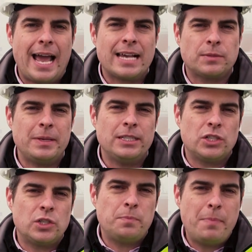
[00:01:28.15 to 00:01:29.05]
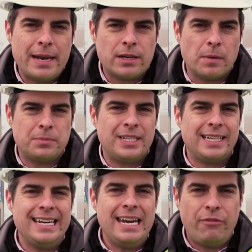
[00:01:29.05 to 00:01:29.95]
has been sped up
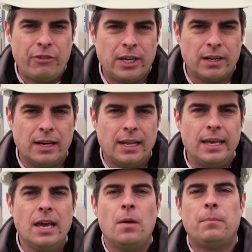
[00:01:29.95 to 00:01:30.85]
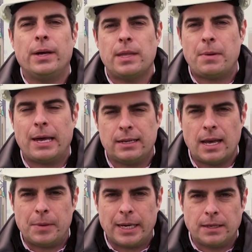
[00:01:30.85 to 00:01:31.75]
significantly by the
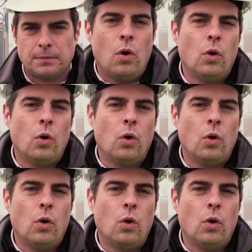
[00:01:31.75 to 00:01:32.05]
pandemic.